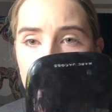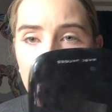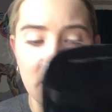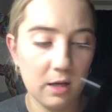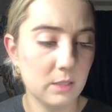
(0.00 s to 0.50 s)

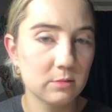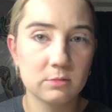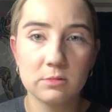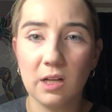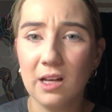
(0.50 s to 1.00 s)
thing.
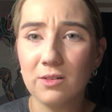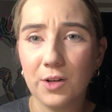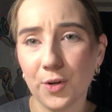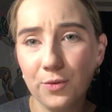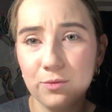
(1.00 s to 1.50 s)
I don't
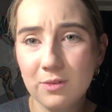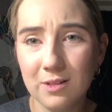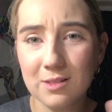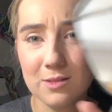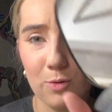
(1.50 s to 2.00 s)
know.
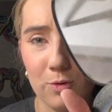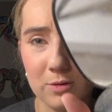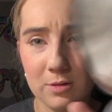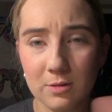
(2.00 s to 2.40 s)
This is old.